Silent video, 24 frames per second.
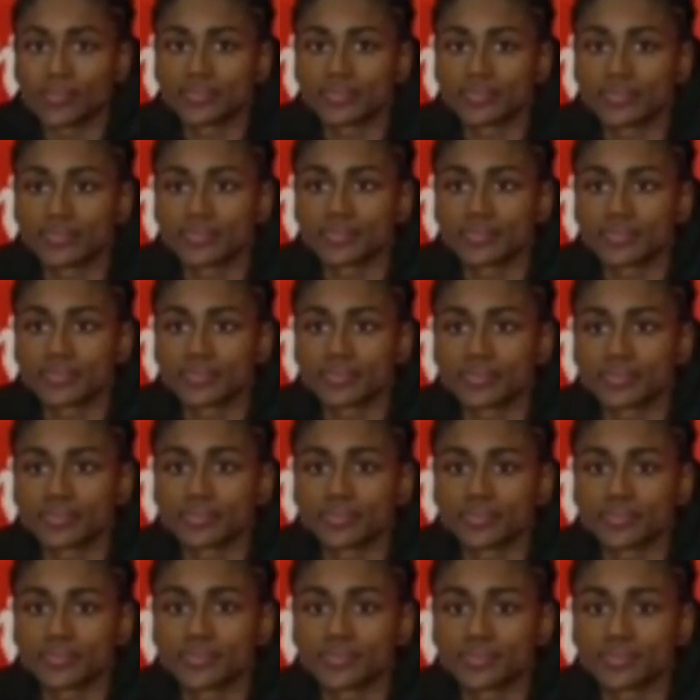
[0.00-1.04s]

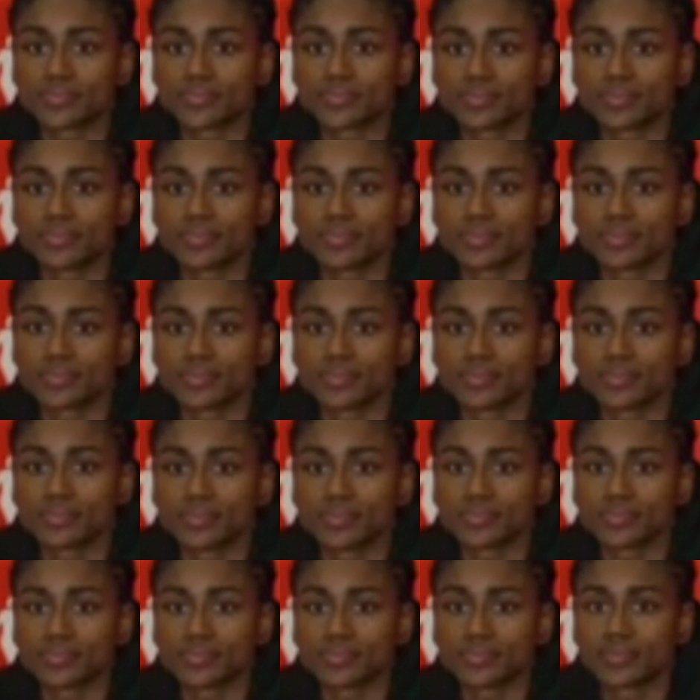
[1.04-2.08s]

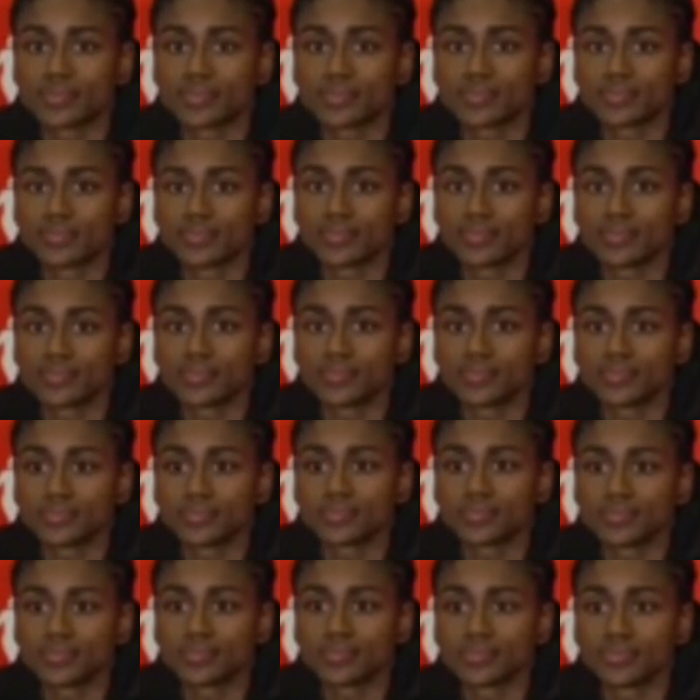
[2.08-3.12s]

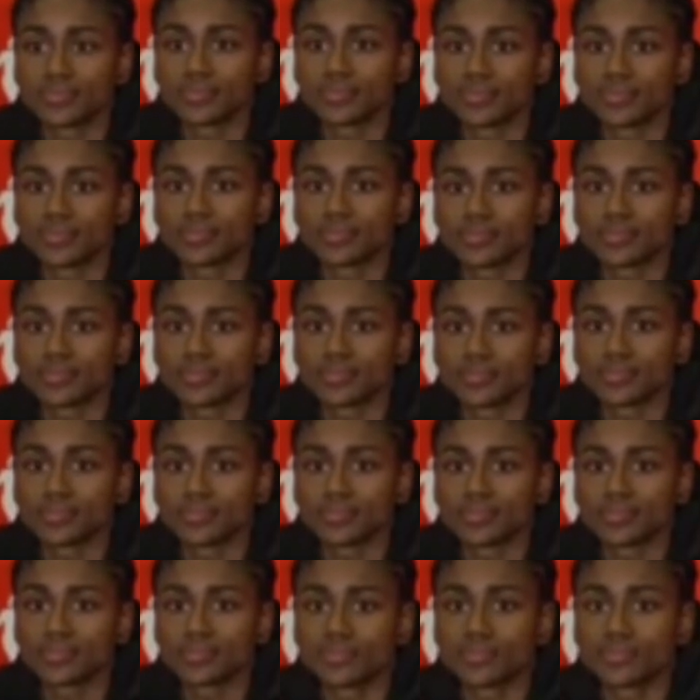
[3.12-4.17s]

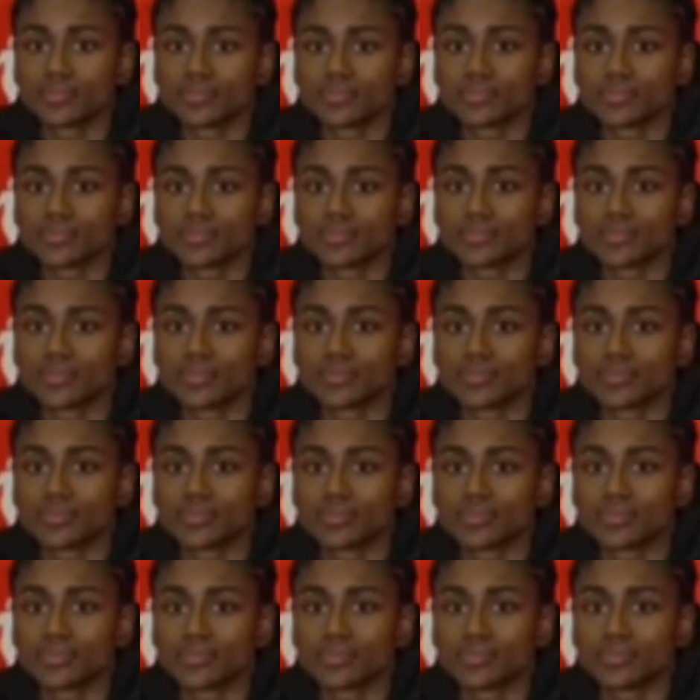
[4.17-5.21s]

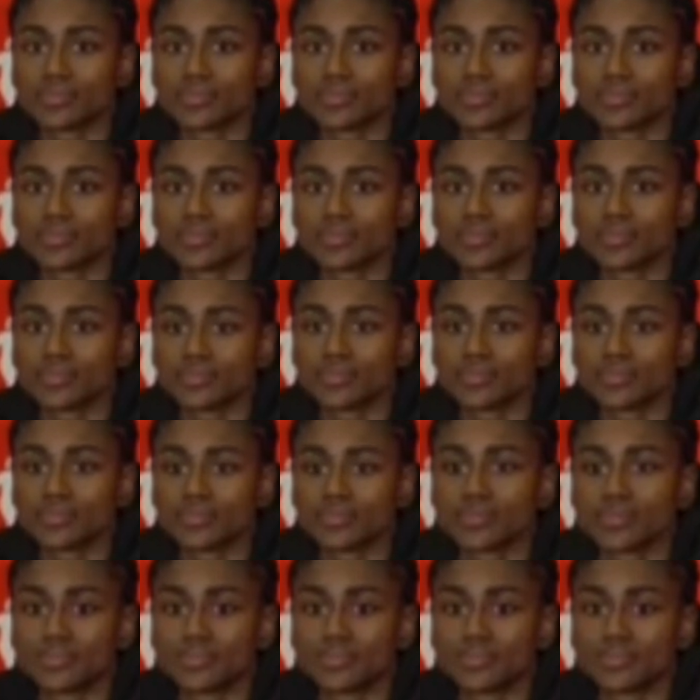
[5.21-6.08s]
The person shown says nothing.